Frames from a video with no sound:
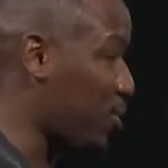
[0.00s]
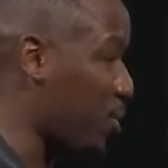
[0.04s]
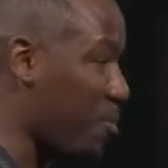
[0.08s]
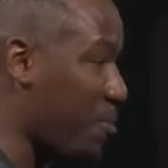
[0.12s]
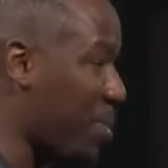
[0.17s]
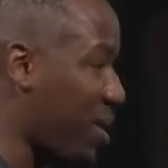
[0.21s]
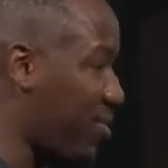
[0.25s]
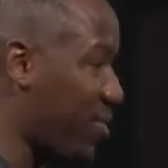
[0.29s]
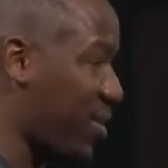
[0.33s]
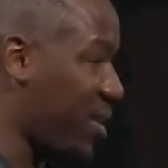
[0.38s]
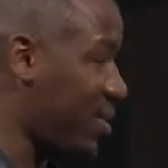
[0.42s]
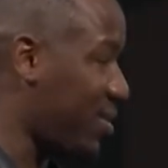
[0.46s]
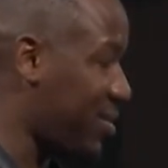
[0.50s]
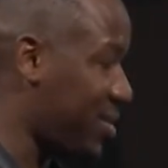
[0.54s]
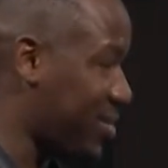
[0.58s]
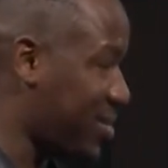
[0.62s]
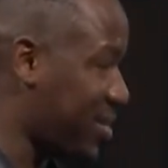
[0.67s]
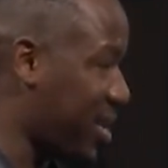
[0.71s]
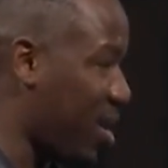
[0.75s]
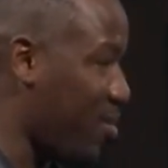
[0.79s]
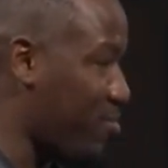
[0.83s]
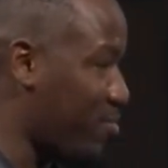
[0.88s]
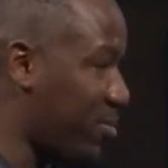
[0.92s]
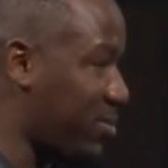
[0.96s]
soul by the end of this
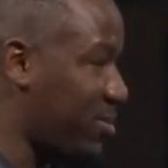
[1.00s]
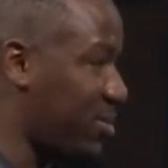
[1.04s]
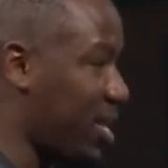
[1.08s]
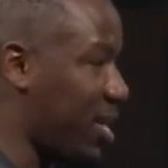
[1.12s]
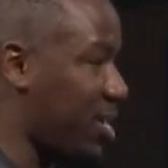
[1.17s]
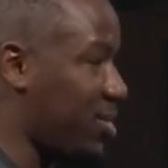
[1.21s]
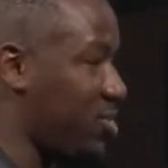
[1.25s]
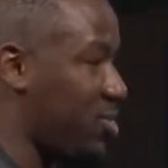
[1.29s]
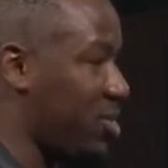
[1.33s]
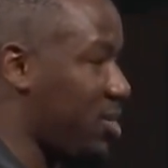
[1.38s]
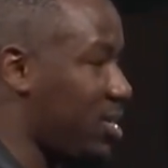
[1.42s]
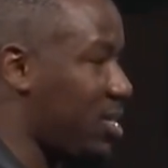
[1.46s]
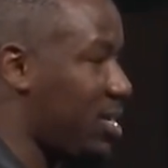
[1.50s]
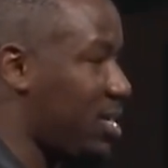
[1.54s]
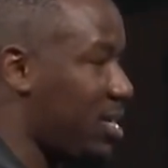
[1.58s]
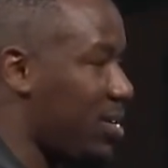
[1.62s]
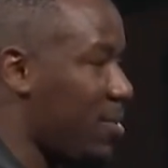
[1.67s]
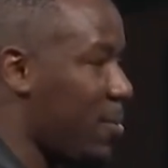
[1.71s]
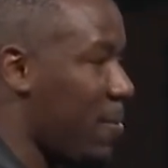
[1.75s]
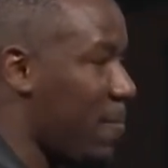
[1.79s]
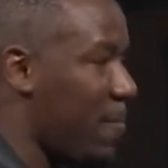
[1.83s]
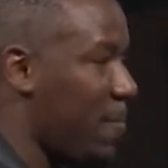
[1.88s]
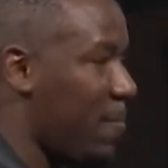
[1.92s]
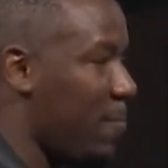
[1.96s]

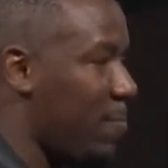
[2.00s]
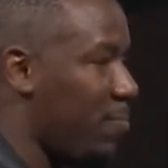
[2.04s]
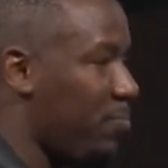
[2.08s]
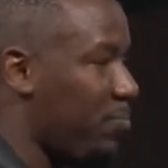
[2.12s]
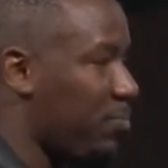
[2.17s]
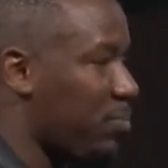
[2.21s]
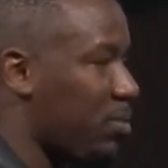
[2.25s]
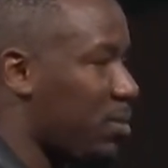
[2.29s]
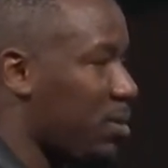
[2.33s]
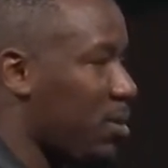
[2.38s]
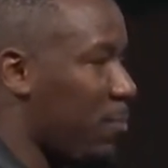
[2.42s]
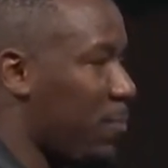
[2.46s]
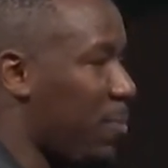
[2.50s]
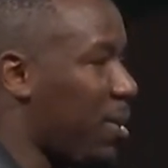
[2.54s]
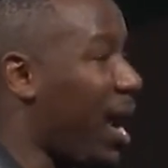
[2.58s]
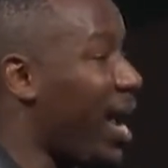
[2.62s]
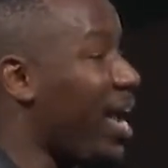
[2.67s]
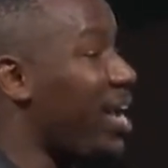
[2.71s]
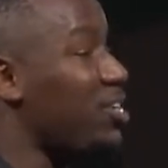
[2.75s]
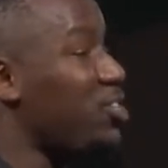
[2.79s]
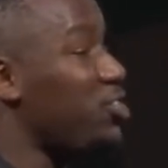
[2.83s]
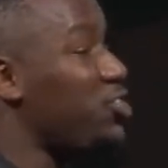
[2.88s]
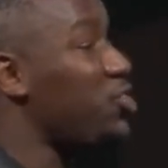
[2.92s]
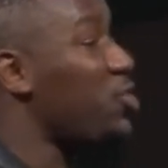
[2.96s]
conversation, but I
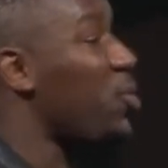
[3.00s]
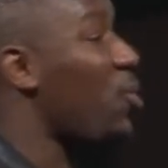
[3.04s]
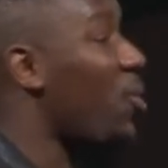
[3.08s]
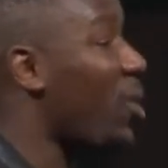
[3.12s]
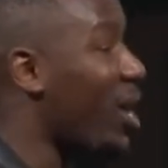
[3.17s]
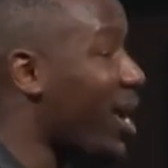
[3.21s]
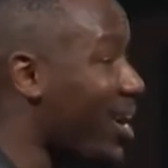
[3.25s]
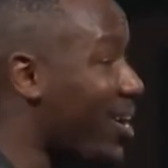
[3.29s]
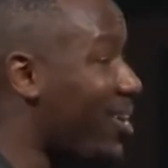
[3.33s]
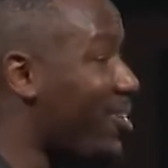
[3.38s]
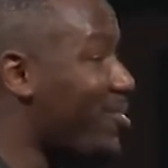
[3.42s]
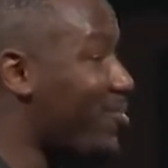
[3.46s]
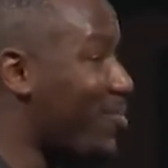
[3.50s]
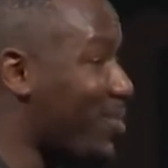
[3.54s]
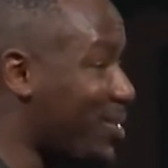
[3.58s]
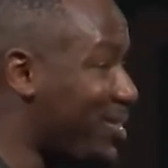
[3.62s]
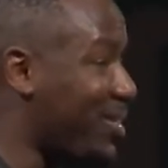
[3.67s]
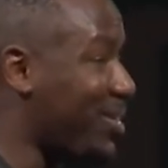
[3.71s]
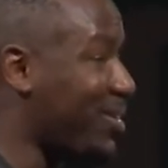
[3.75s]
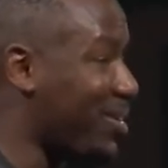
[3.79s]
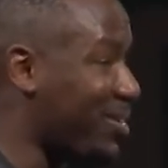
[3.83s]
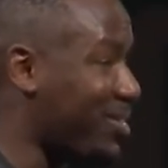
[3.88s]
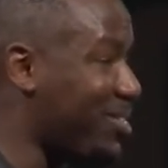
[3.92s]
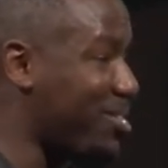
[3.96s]
had joy
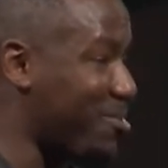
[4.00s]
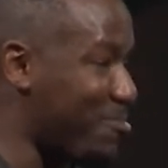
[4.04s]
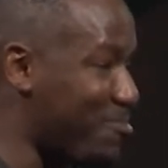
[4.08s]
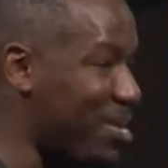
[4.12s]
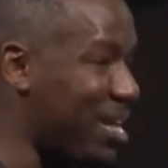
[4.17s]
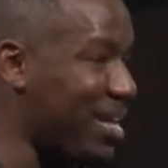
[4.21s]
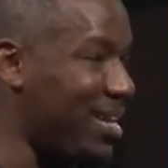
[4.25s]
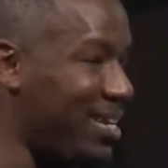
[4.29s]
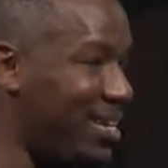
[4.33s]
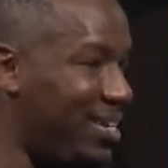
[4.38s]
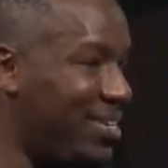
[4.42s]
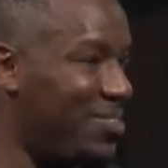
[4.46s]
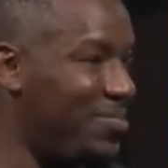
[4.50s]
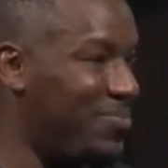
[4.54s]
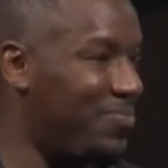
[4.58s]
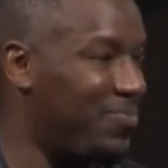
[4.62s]
returned to me.